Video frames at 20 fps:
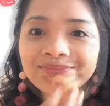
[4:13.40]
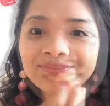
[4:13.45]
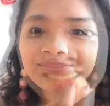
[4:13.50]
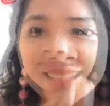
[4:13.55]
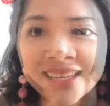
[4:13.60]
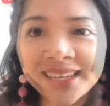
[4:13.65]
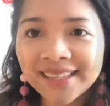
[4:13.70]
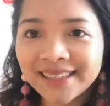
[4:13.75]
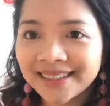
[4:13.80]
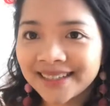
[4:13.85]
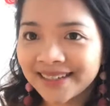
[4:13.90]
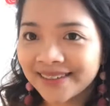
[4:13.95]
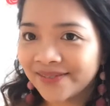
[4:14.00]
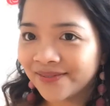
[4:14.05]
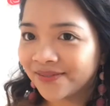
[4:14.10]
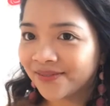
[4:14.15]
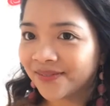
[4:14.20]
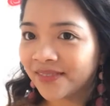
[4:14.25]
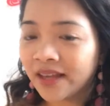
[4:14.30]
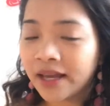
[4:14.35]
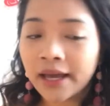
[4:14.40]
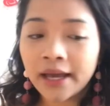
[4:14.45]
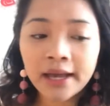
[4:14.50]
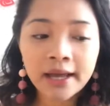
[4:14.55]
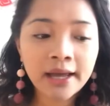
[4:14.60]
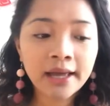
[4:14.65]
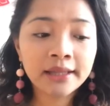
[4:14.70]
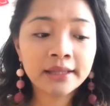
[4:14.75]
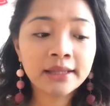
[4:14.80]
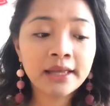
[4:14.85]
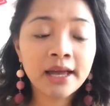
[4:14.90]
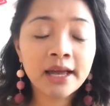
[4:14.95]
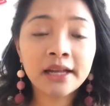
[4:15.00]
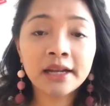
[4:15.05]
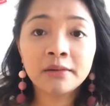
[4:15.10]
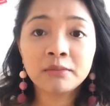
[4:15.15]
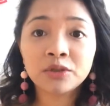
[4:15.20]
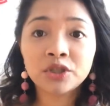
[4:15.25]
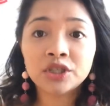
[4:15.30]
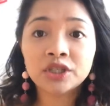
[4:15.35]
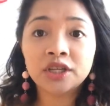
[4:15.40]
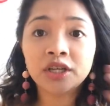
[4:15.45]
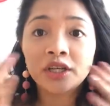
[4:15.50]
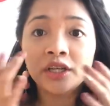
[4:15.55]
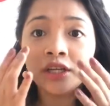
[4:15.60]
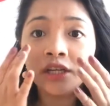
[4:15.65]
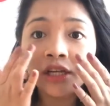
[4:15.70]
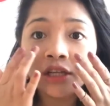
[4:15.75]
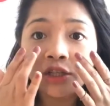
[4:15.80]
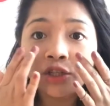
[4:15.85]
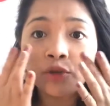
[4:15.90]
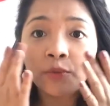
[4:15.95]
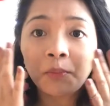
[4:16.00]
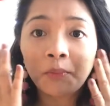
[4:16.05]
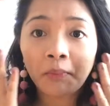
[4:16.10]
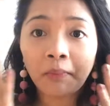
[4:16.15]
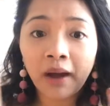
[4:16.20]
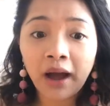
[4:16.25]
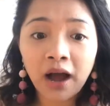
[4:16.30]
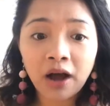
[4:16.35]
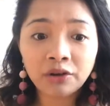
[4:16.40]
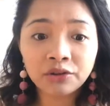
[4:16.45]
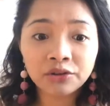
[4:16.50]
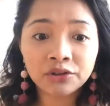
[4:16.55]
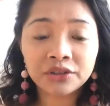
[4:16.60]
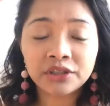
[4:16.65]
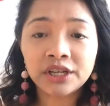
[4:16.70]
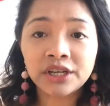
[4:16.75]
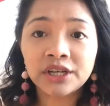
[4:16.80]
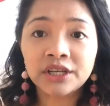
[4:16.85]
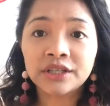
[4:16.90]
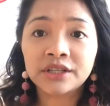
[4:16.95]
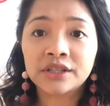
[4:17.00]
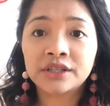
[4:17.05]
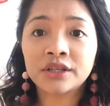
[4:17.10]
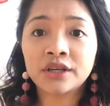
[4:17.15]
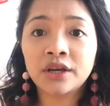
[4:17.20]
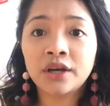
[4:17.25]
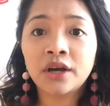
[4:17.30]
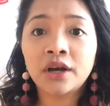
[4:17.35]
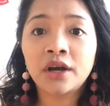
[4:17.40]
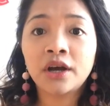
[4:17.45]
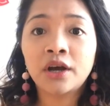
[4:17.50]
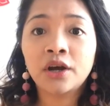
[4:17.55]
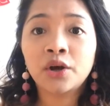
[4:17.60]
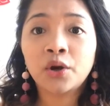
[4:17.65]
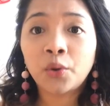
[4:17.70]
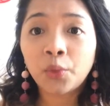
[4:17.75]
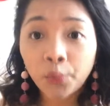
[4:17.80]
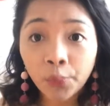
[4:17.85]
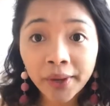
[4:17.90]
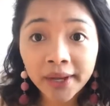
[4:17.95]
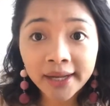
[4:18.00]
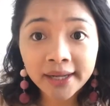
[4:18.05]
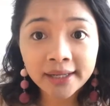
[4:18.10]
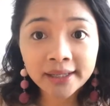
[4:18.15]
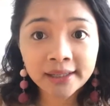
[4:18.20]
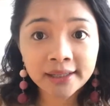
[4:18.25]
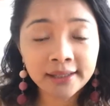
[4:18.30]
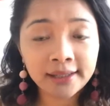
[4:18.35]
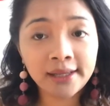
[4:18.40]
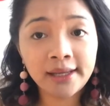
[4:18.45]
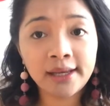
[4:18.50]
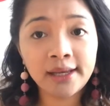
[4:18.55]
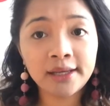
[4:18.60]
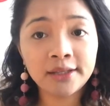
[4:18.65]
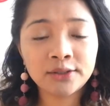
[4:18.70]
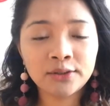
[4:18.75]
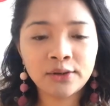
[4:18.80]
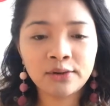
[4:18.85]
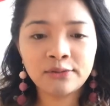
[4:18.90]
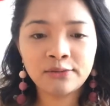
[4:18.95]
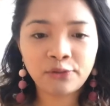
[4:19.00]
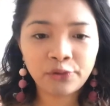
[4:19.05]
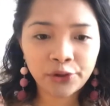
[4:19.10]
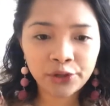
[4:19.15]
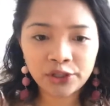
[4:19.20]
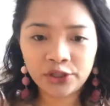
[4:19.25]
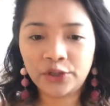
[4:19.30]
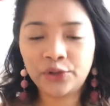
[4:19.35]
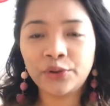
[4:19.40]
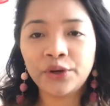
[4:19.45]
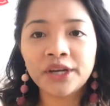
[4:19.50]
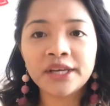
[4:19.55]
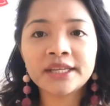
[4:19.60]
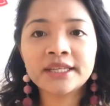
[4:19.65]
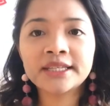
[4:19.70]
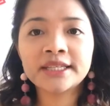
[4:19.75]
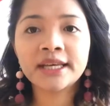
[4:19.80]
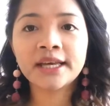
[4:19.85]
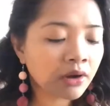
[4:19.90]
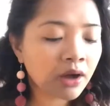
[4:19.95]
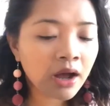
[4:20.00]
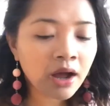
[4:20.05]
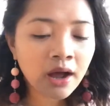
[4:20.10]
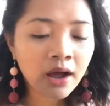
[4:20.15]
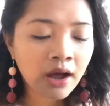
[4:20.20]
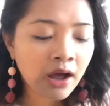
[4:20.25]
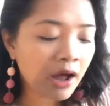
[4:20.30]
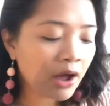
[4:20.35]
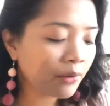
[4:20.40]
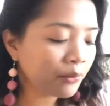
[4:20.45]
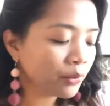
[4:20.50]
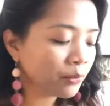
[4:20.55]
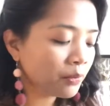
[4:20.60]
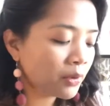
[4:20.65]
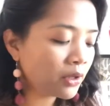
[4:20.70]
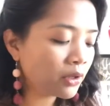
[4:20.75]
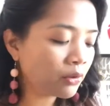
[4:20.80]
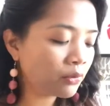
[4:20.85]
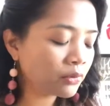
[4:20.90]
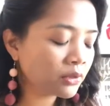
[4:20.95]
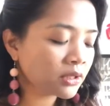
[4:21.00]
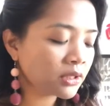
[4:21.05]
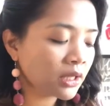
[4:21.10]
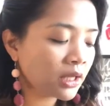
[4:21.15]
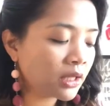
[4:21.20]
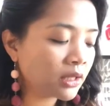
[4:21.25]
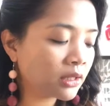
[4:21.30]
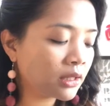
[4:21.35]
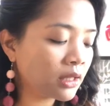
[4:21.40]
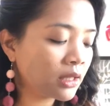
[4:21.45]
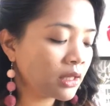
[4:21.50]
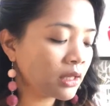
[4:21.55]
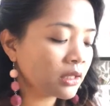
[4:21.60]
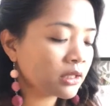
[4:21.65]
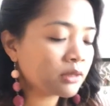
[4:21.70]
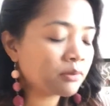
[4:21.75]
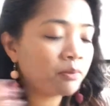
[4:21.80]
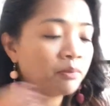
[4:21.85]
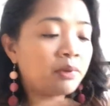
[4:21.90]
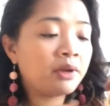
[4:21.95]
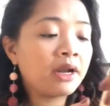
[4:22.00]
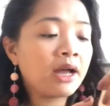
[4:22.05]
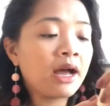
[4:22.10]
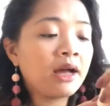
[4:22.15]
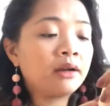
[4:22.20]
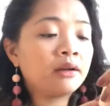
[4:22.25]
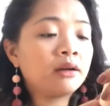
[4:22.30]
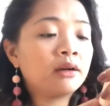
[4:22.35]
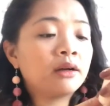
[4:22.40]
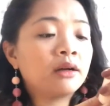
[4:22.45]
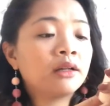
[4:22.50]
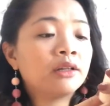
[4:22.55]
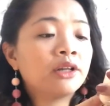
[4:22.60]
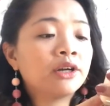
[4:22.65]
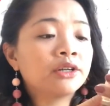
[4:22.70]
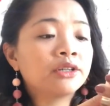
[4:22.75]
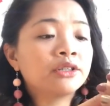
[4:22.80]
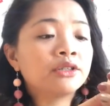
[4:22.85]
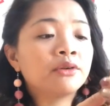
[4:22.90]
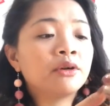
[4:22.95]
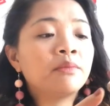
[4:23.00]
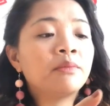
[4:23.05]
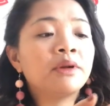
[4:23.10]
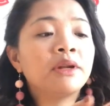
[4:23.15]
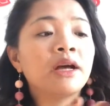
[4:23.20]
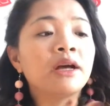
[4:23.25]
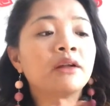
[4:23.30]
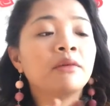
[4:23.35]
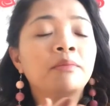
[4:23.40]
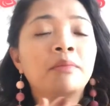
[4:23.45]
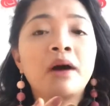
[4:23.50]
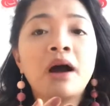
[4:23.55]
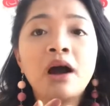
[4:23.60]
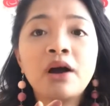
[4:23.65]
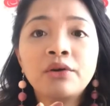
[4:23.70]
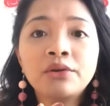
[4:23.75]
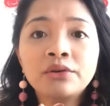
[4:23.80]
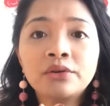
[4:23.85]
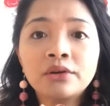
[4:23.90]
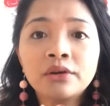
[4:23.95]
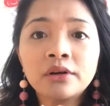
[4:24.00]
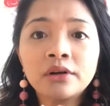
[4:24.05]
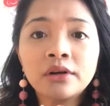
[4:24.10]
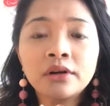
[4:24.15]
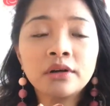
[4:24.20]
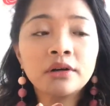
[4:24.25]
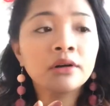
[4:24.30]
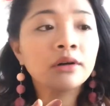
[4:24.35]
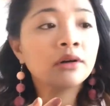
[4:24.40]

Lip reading: That's it. And then I'm just gonna need to powder this quickly to avoid creasing. I will be using this luxury banana powder,